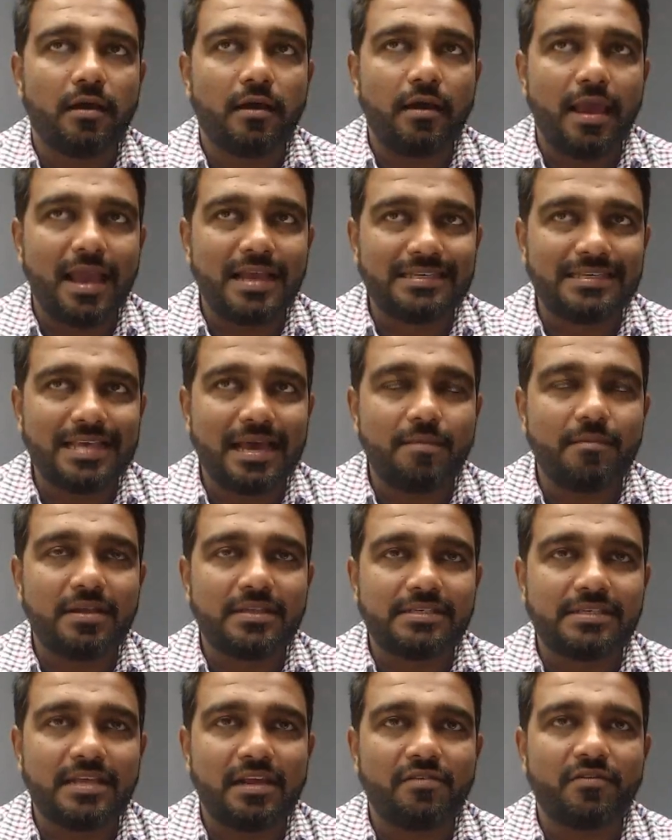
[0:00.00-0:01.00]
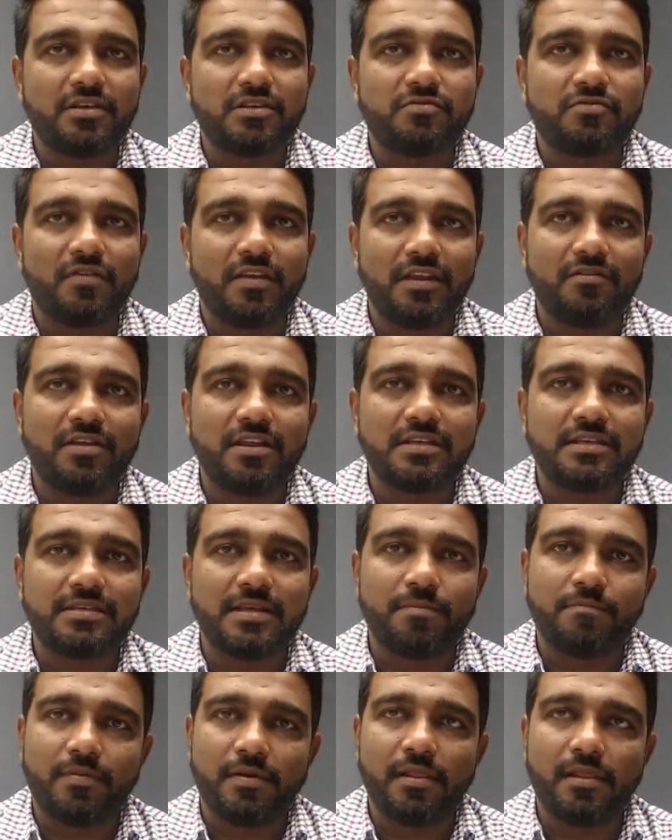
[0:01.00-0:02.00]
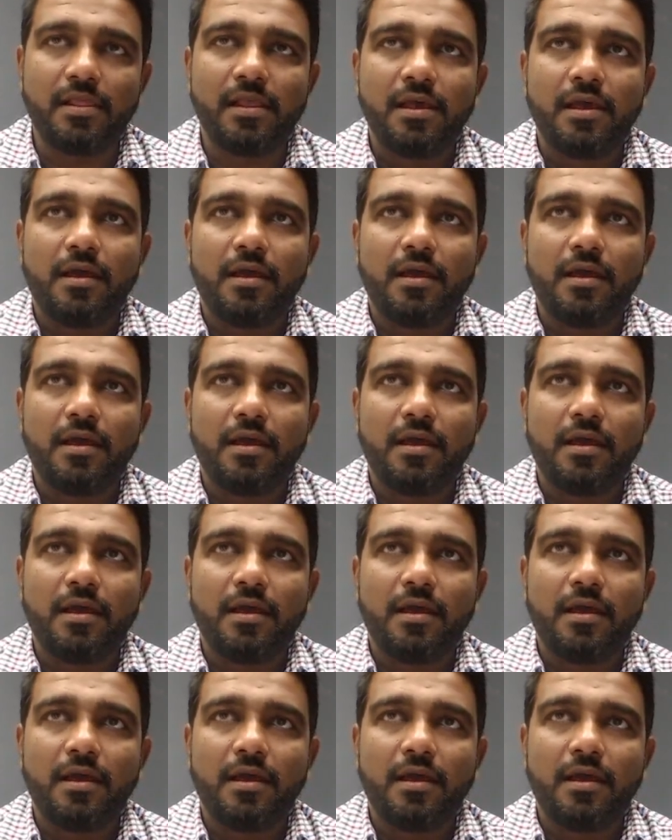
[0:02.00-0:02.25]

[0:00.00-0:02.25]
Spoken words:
exam itself is very very simple.